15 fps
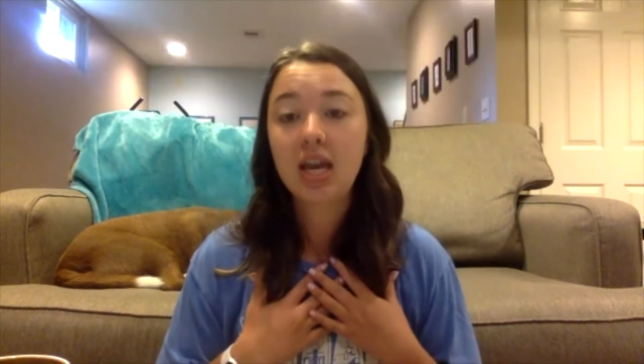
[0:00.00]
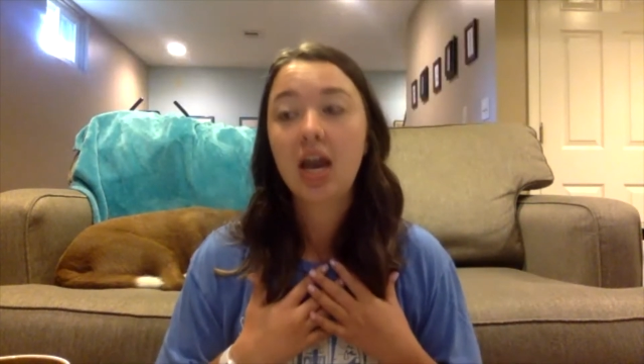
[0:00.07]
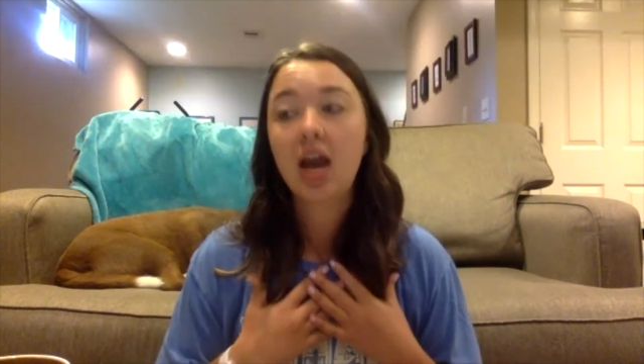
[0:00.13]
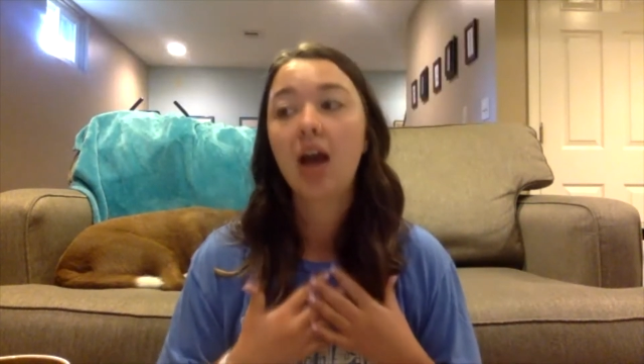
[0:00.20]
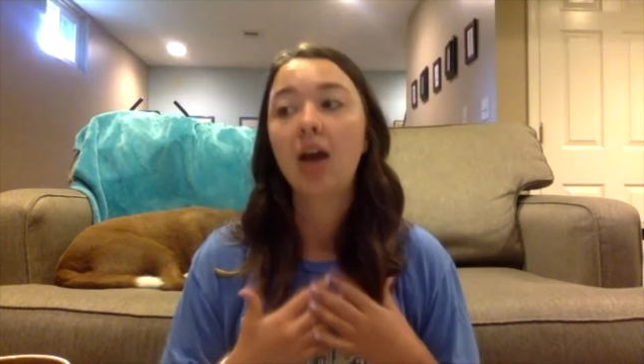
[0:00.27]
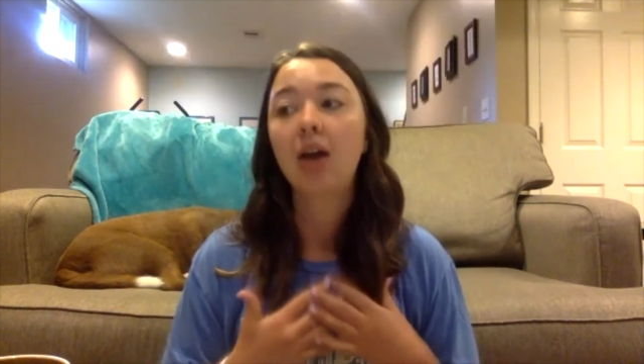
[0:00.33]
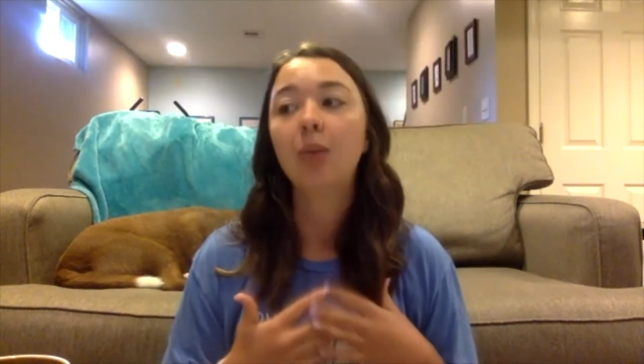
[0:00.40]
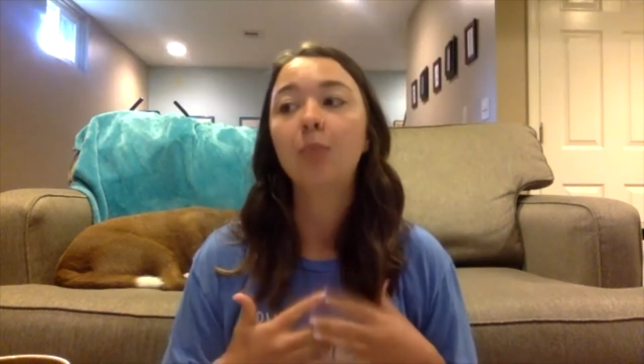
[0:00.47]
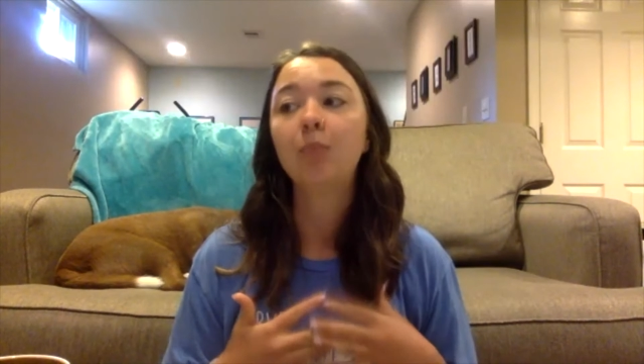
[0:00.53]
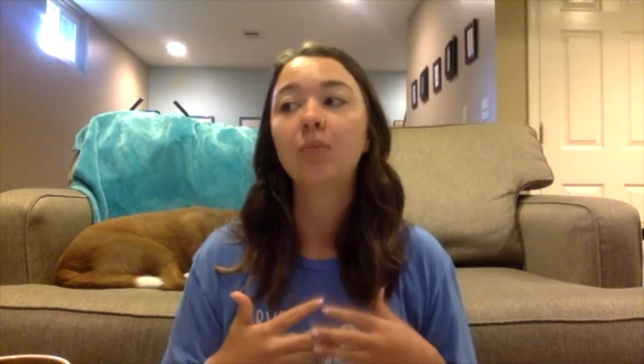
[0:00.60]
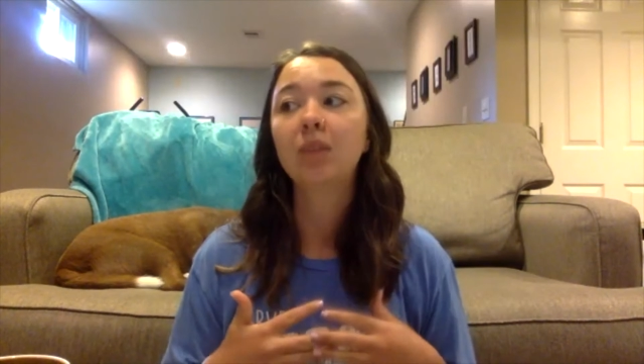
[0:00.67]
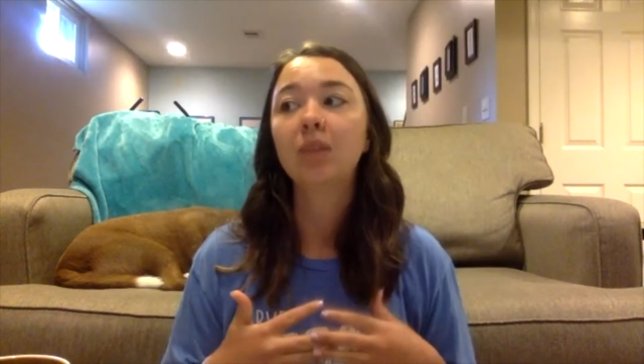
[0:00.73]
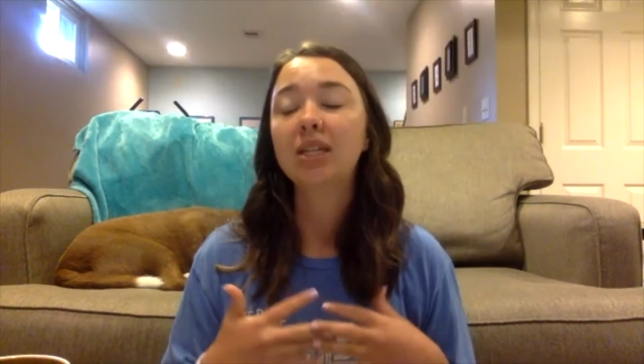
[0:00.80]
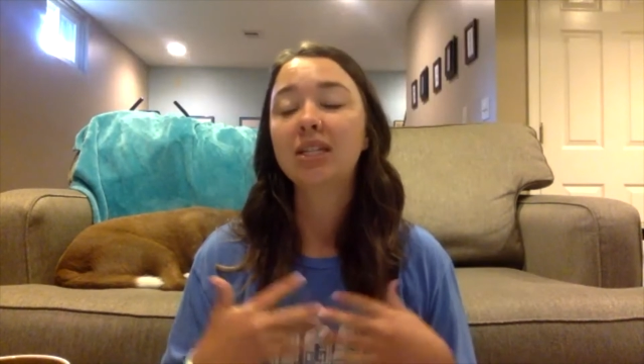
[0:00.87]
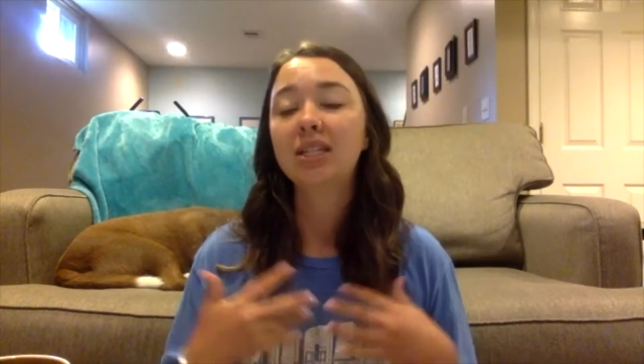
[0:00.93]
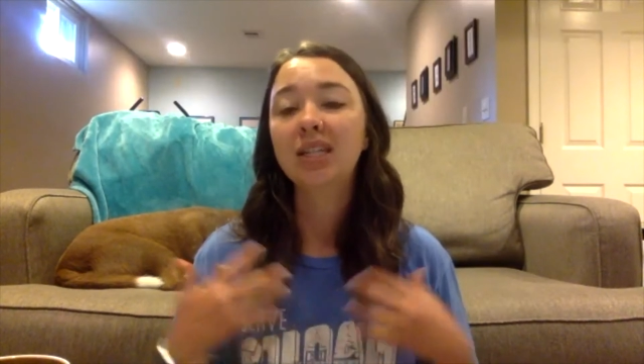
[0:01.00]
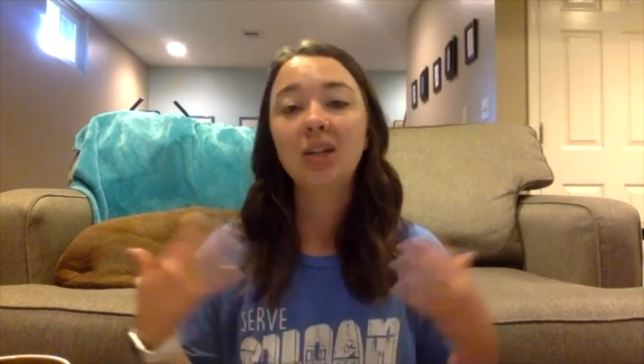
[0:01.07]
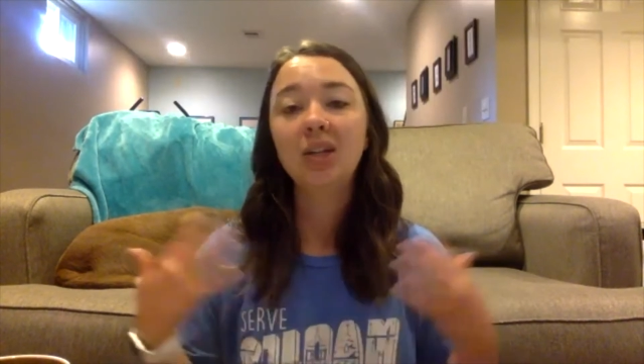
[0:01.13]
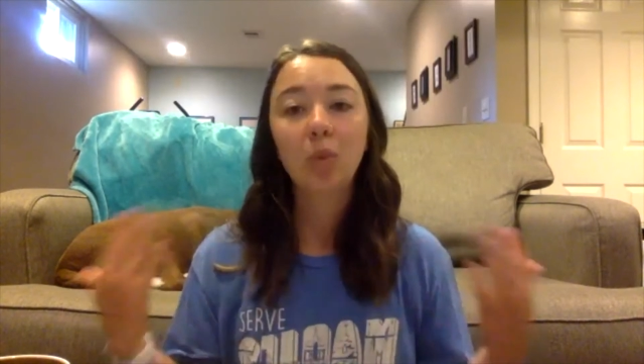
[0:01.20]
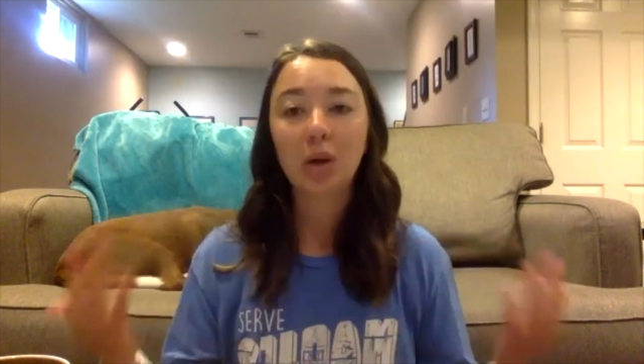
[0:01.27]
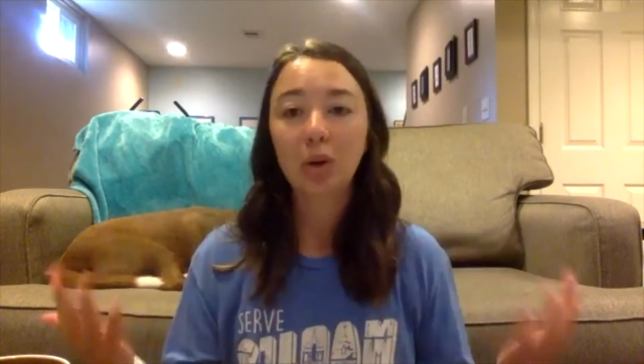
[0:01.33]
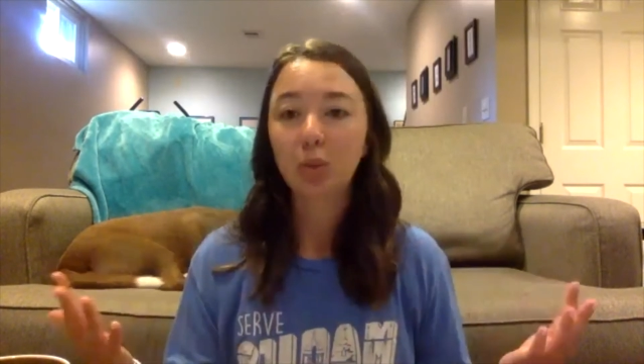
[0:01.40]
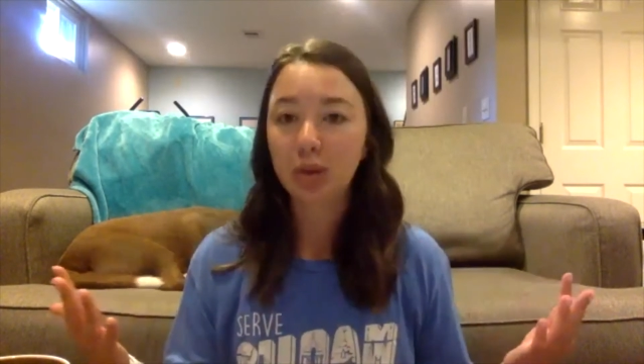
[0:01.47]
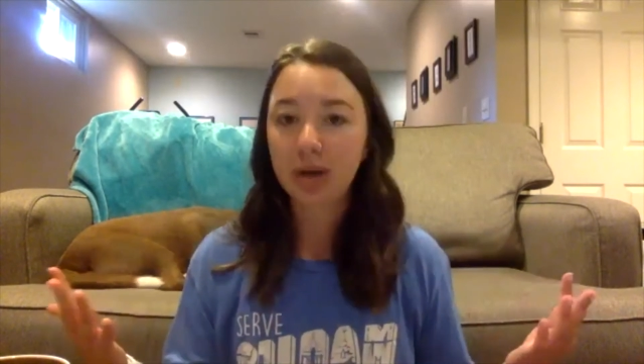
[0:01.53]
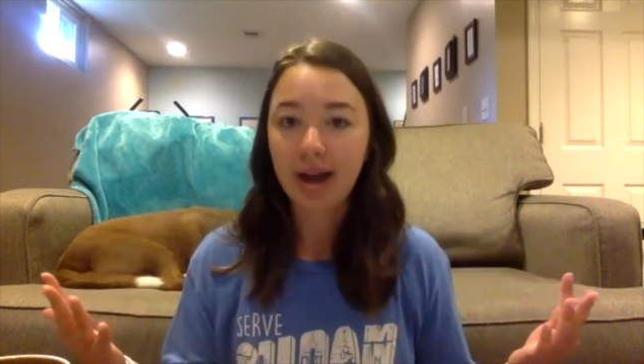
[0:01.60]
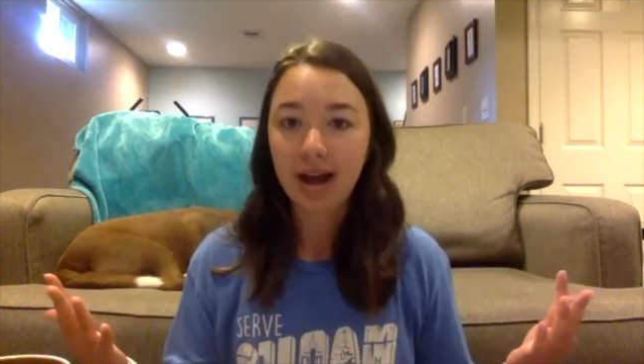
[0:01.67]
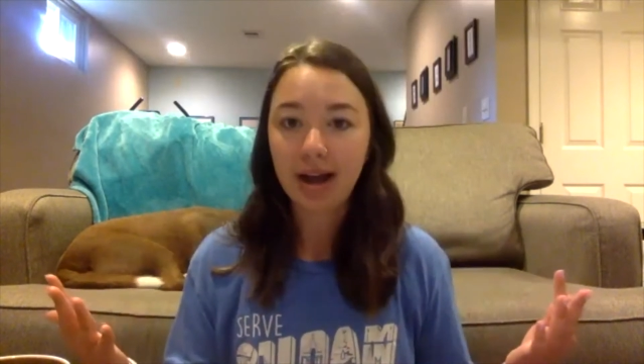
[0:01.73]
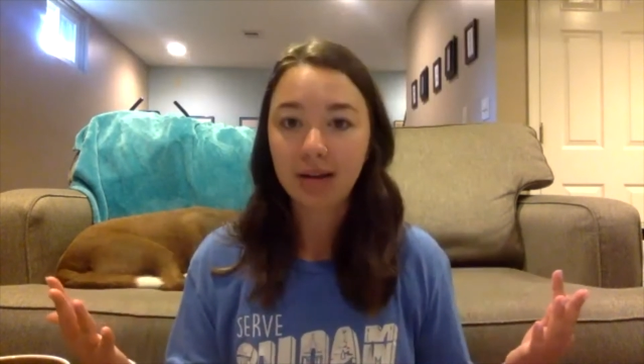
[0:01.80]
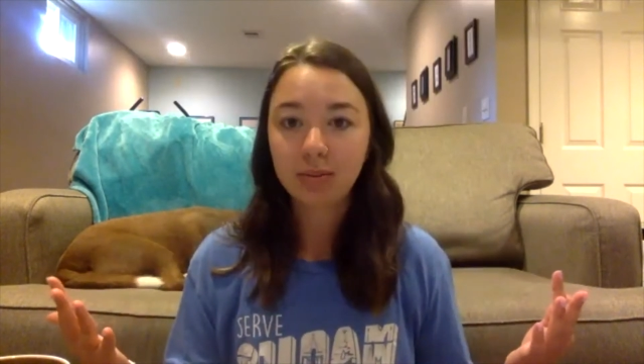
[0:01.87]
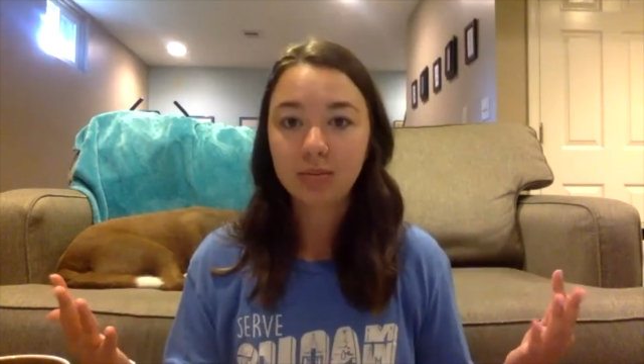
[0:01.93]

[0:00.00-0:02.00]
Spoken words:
and seeing where we're at,